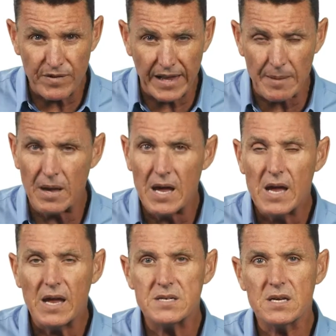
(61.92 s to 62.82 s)
for them?
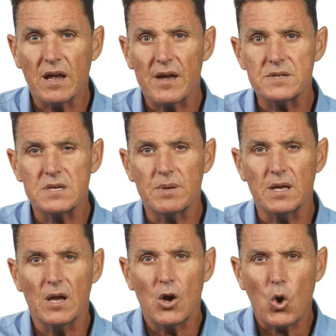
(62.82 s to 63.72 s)
Is it going to
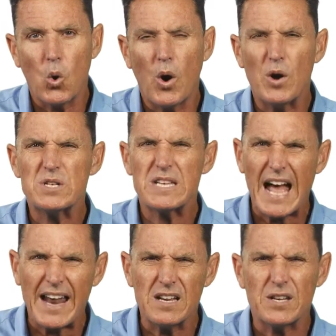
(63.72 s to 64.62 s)
be quotes,
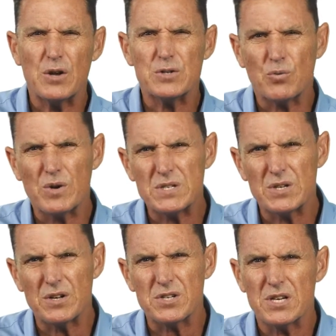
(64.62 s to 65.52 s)
anecdotes,
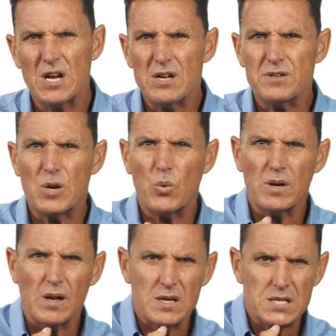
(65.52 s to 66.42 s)
research? Do you
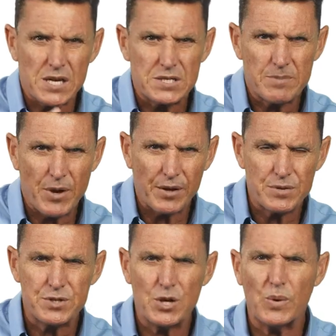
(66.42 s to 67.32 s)
want
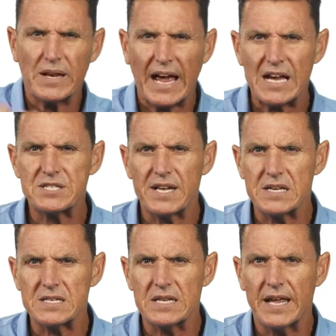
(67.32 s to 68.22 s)
testimonials? Do you want case
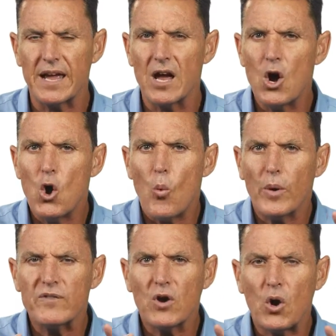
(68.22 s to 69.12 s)
studies in there?
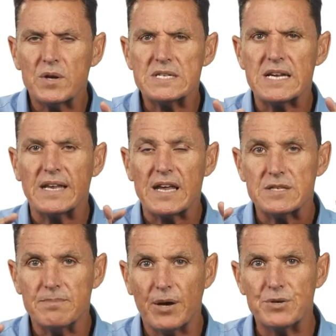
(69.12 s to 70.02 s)
Whatever content
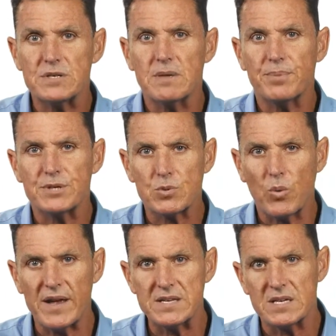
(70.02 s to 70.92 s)
is most
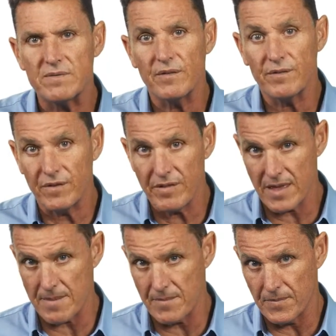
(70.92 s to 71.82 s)
persuasive for
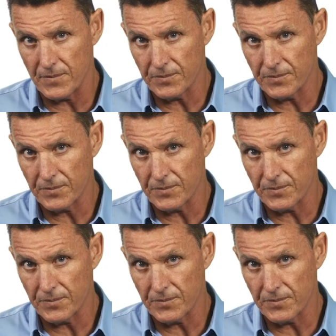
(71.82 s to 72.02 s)
them.